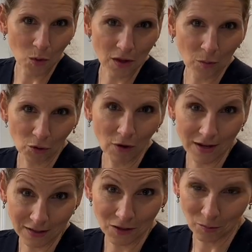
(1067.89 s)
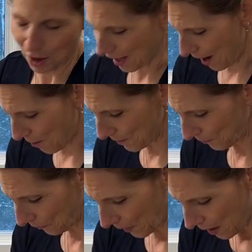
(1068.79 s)
that we're rising them right now.
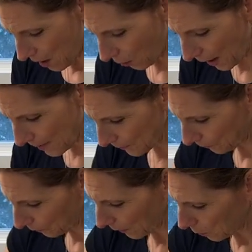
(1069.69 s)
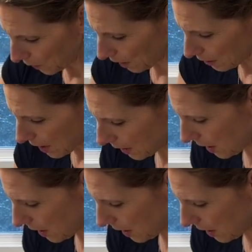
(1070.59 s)
Okay, we are done